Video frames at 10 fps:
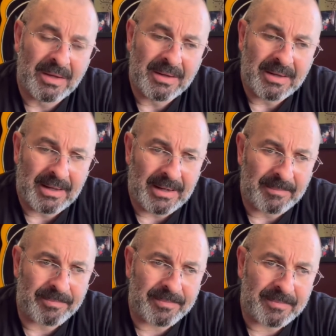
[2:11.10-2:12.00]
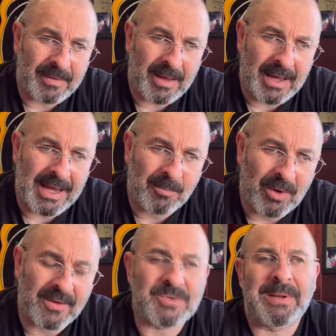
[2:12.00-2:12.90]
I am one
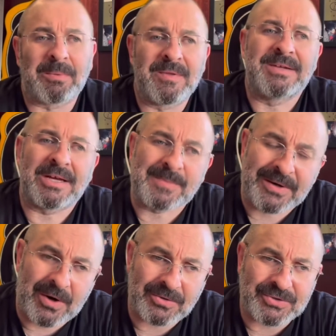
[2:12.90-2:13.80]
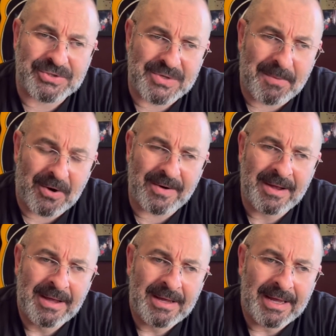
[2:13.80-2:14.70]
of those people that takes my cartridges apart
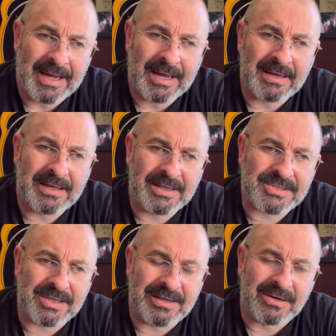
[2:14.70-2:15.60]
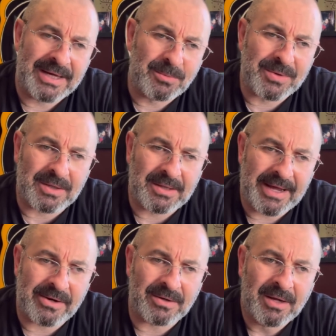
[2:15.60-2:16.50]
and hits the needle head with a
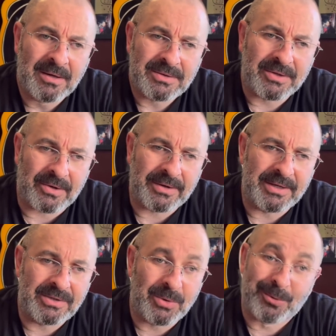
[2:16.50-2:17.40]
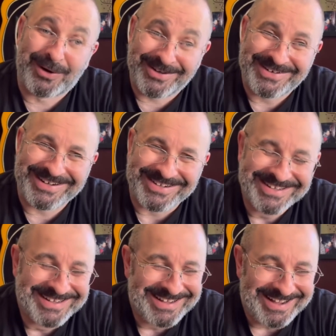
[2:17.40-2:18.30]
lighter to turn it into a real needle,
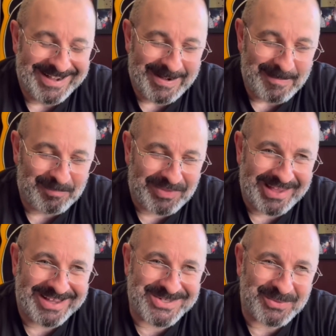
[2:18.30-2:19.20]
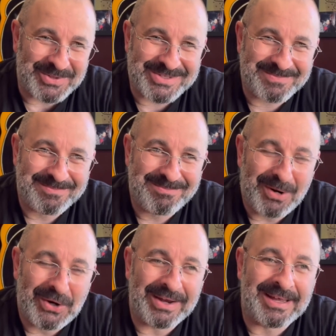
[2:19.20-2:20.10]
as it was
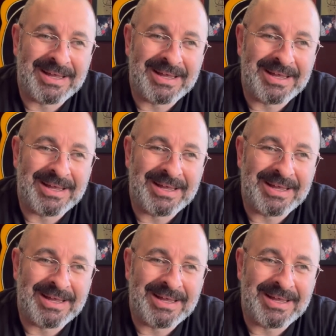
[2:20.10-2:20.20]
put.